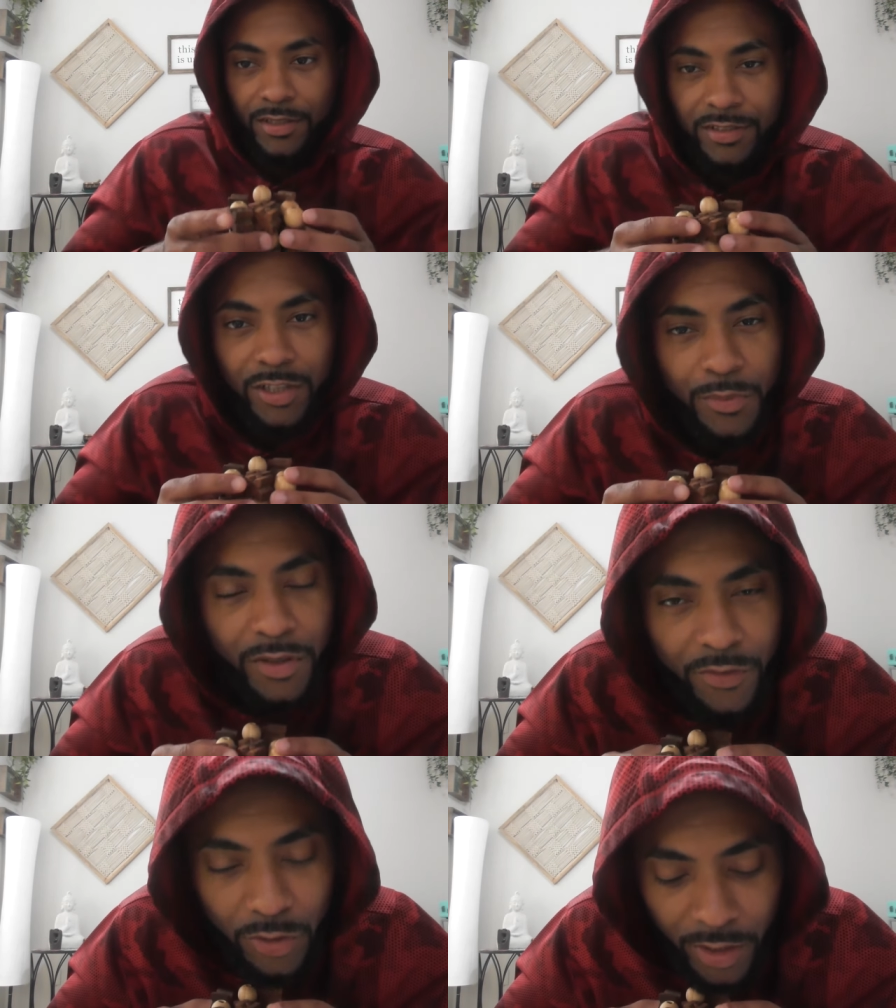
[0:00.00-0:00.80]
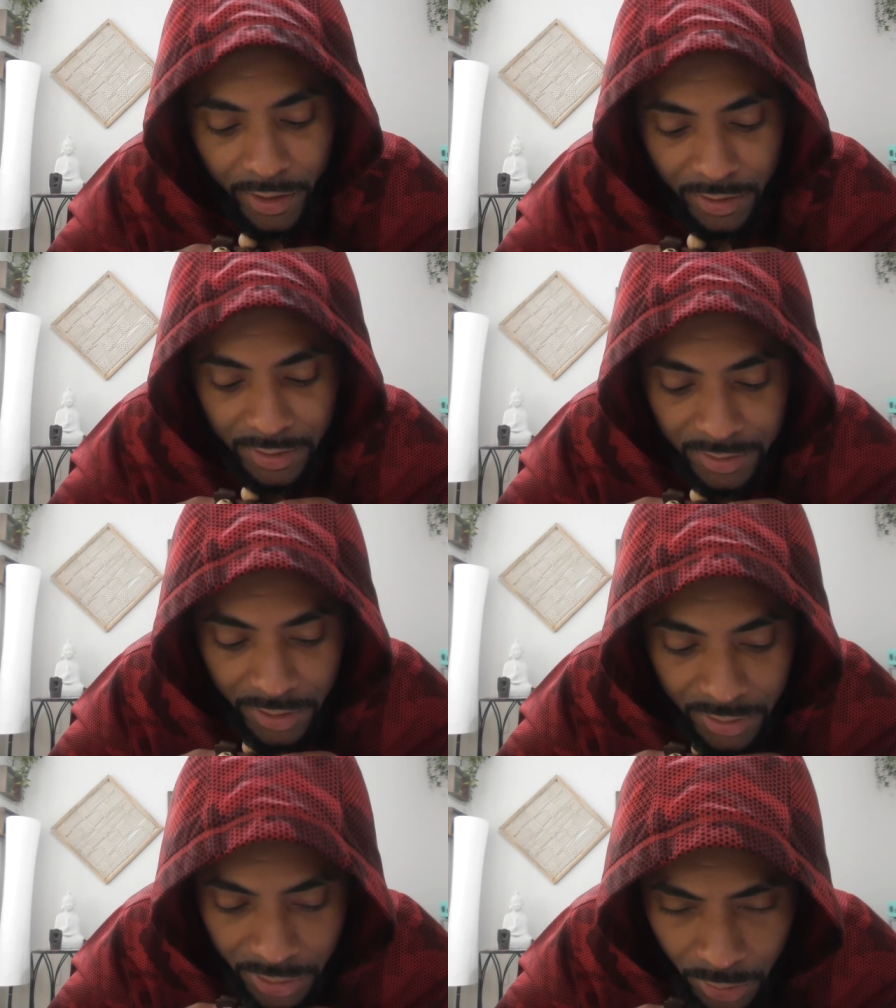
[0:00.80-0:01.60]
Tell me if you like this
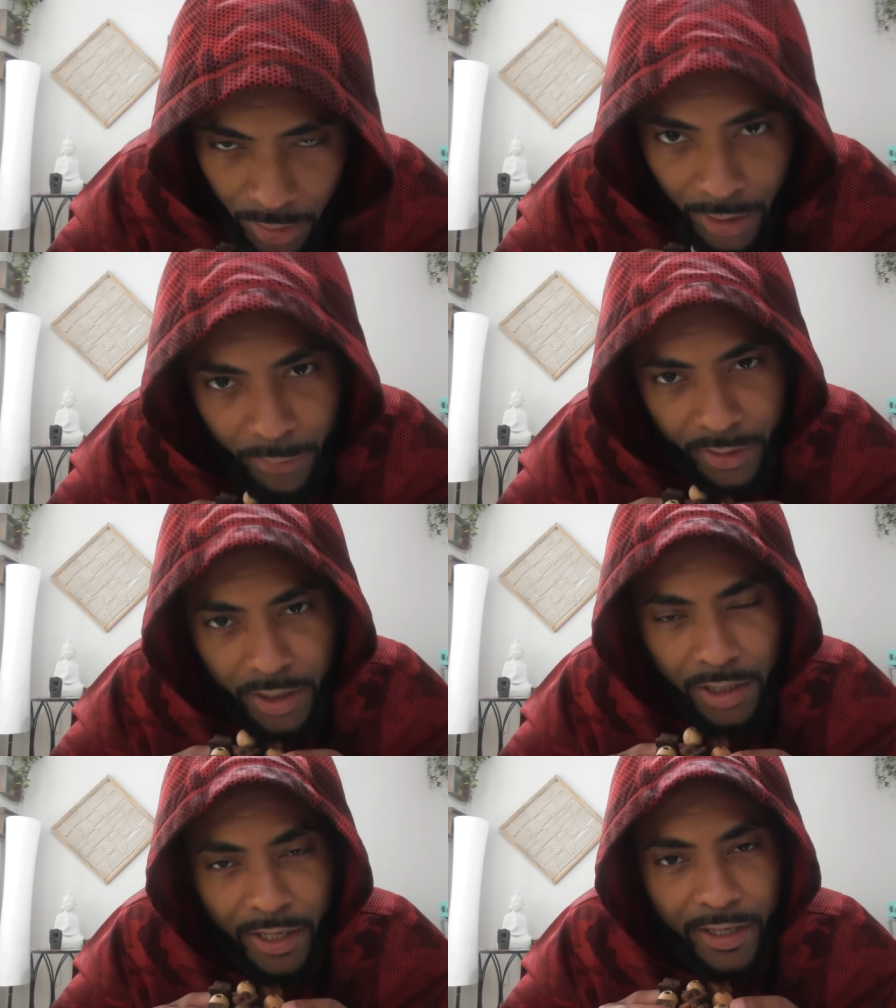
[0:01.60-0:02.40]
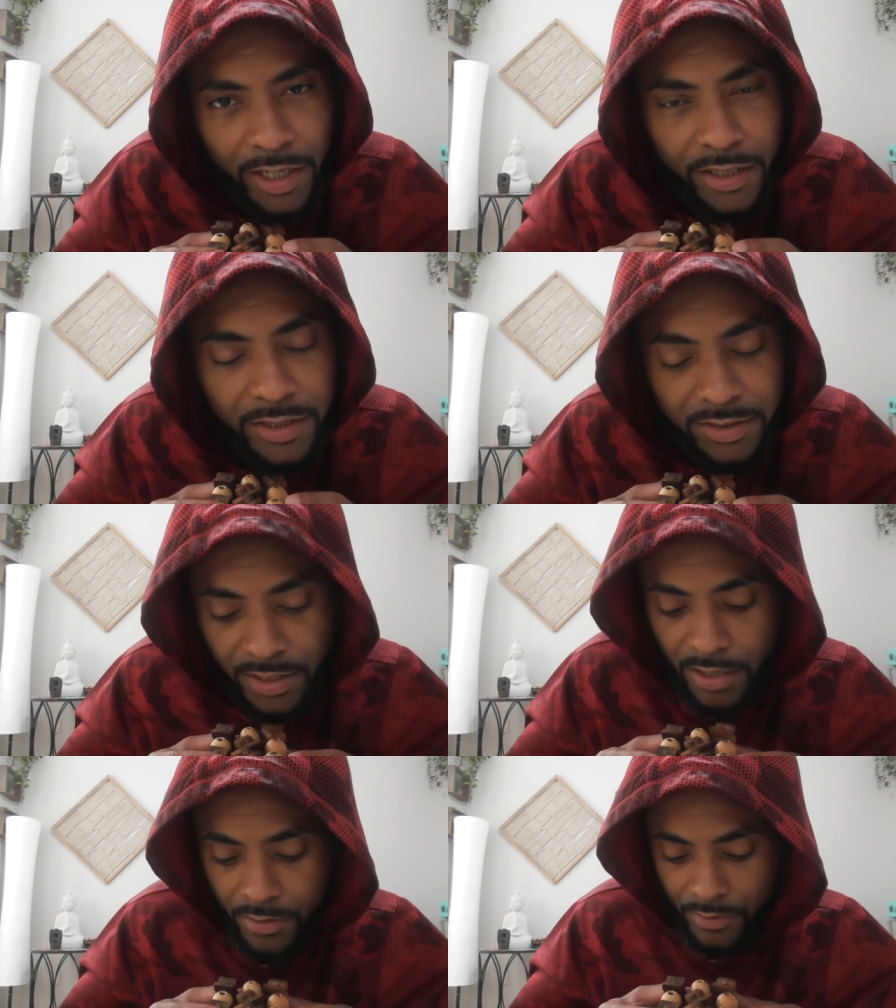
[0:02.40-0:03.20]
thing, too. I really like how this
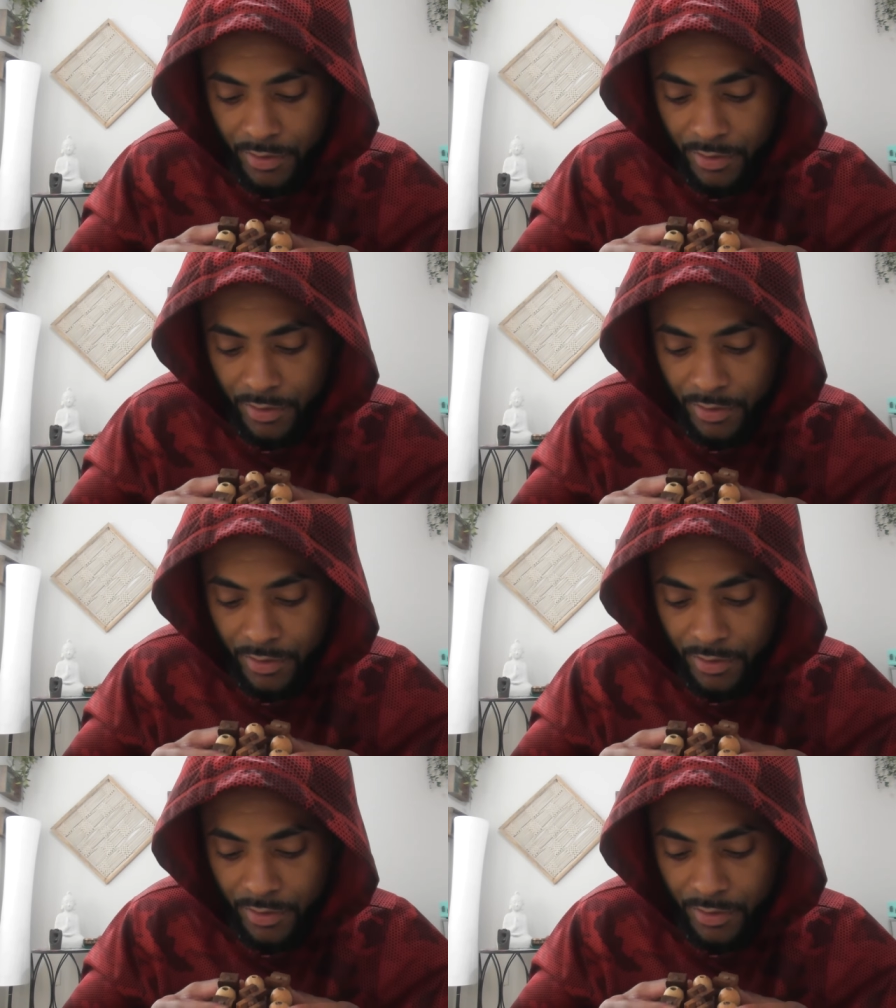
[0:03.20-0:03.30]
sounds.